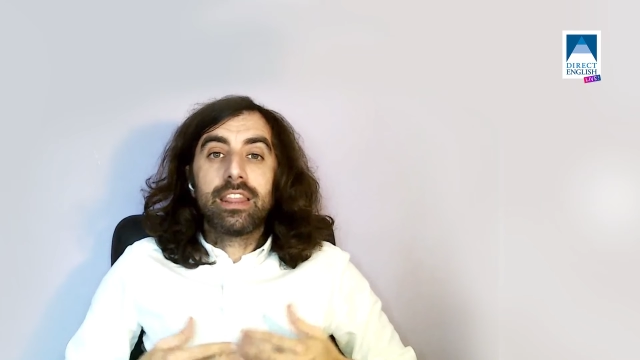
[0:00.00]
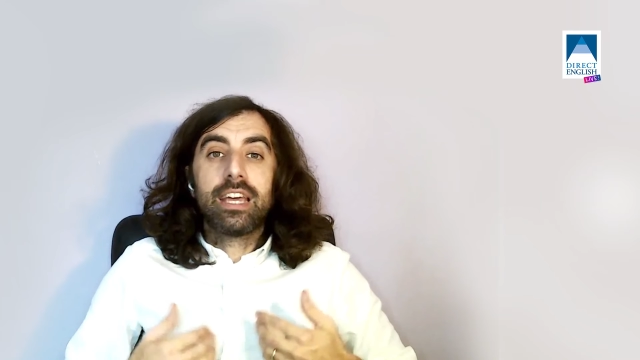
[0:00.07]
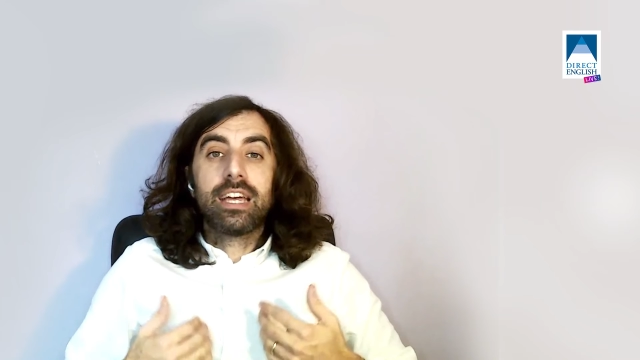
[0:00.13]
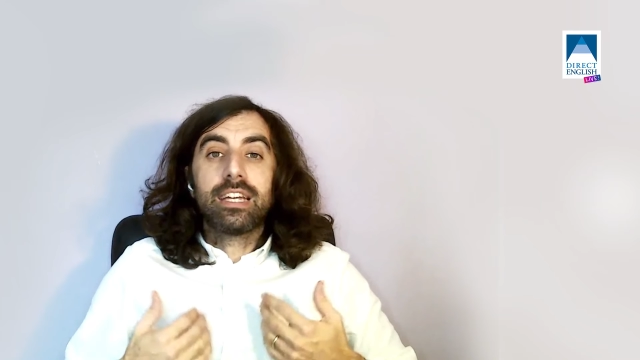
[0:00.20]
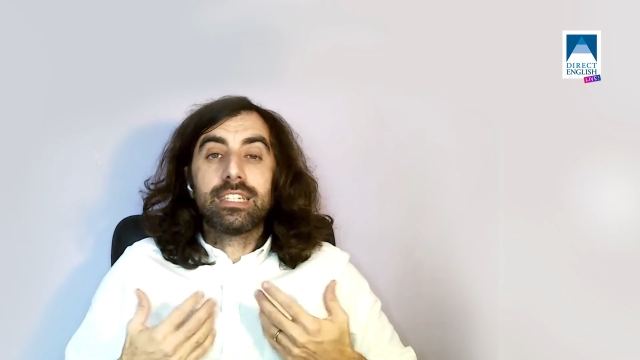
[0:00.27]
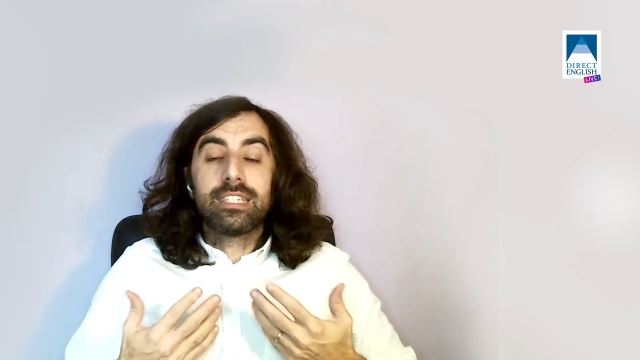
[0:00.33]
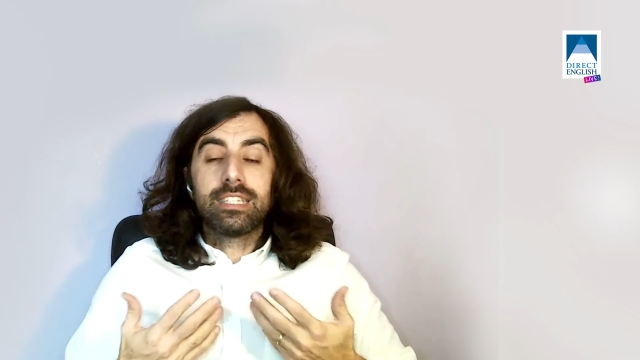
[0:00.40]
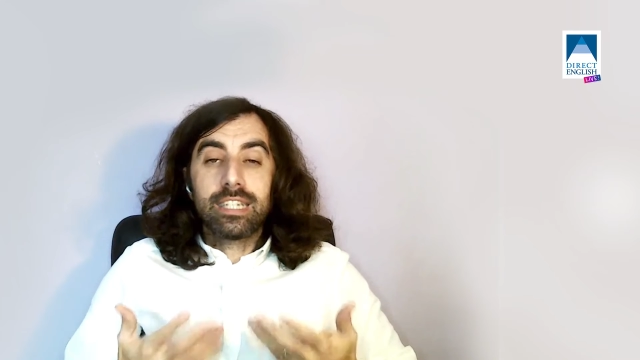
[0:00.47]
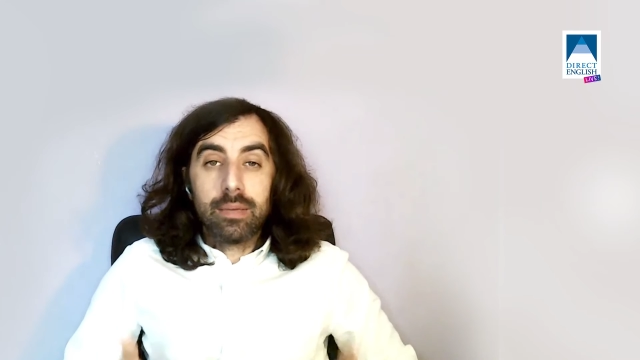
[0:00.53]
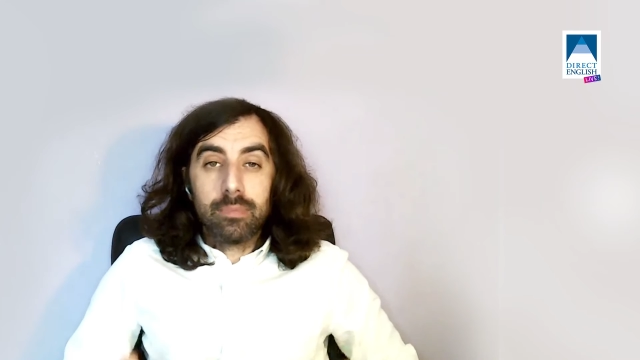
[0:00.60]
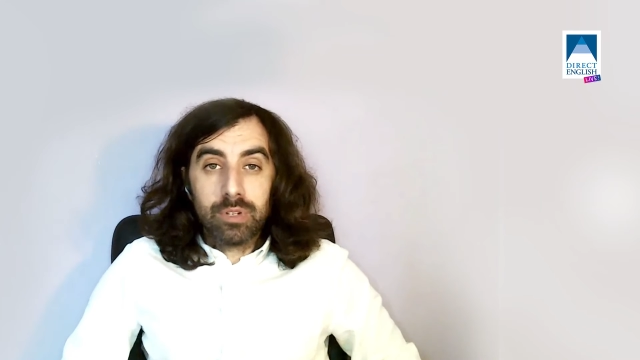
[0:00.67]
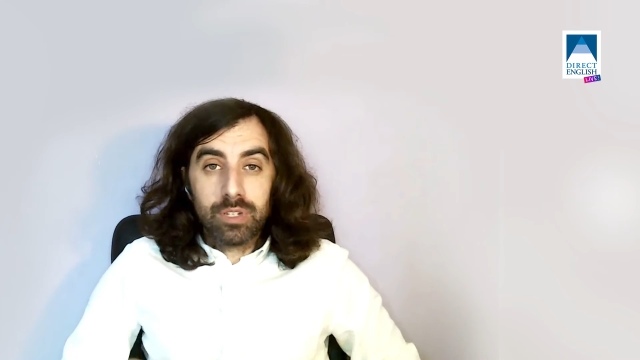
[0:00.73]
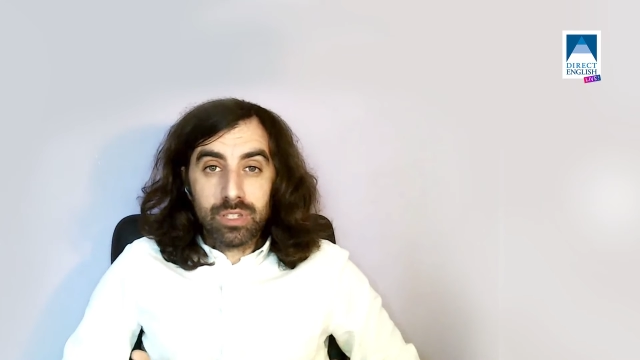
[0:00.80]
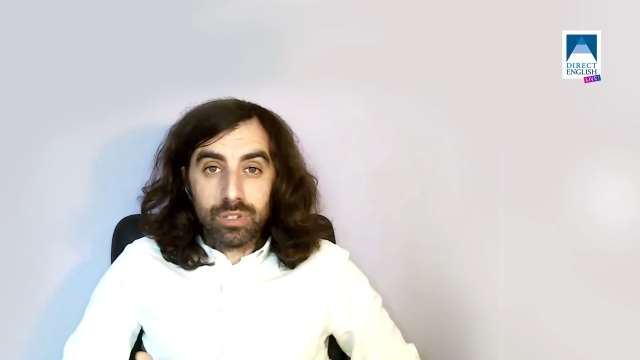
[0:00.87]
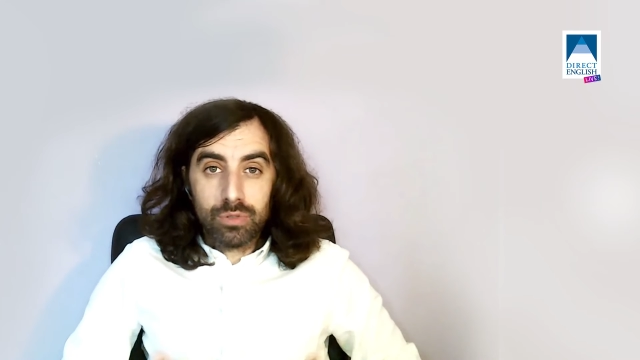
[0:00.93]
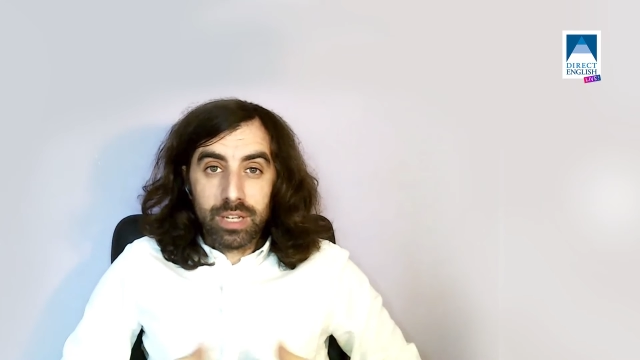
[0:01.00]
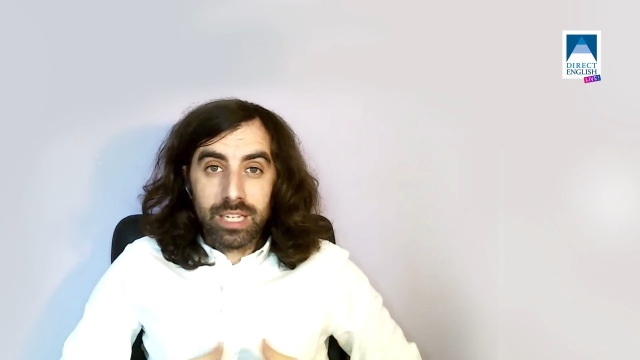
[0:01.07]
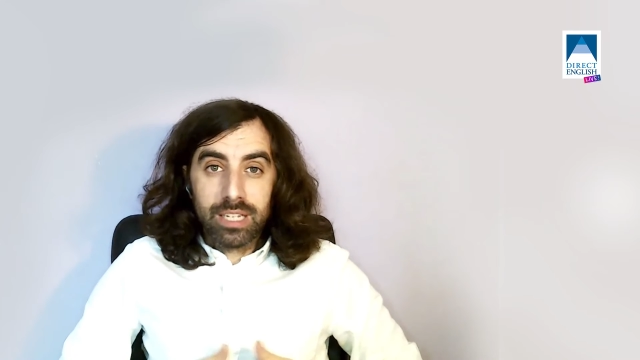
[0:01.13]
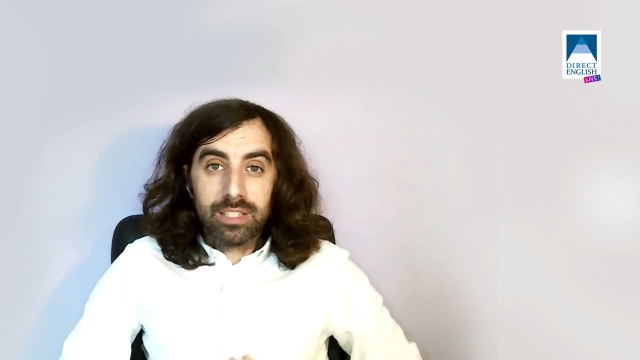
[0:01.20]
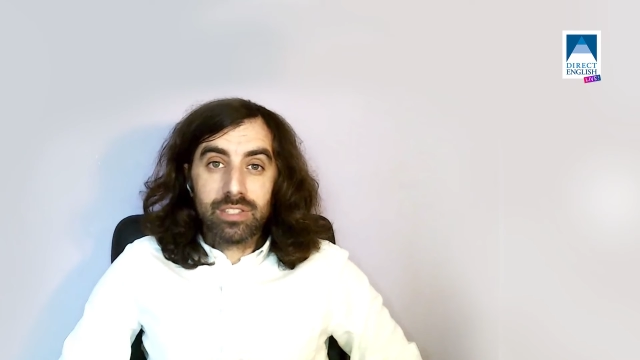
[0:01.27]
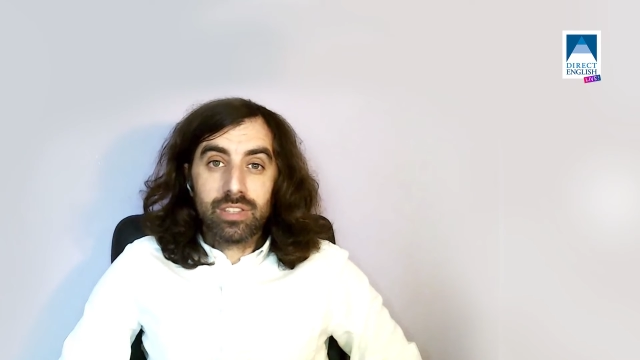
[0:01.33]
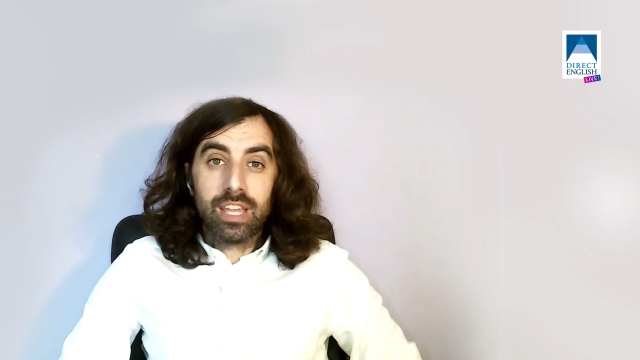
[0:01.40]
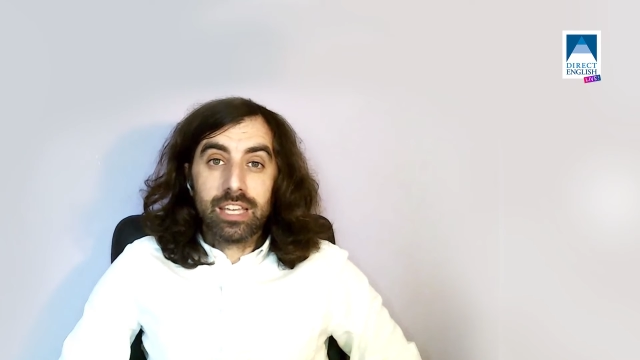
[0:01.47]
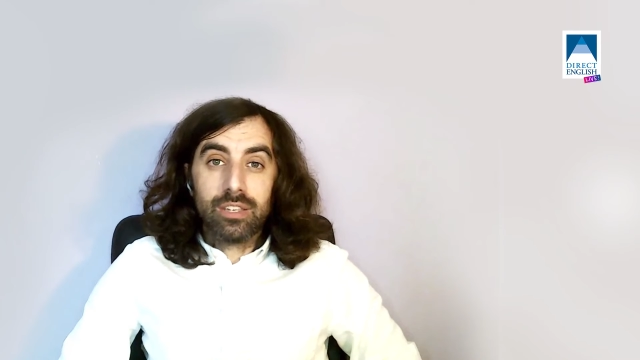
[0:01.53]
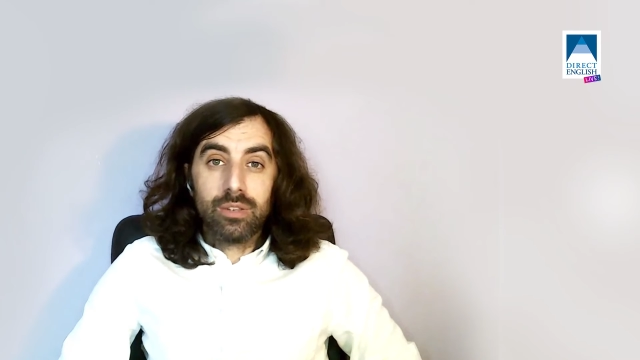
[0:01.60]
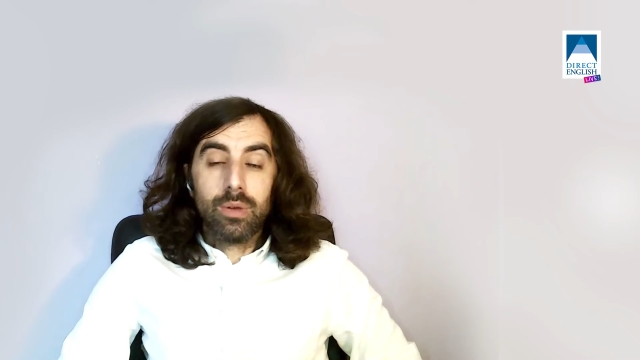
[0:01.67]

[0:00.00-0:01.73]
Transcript: that demonstrates that you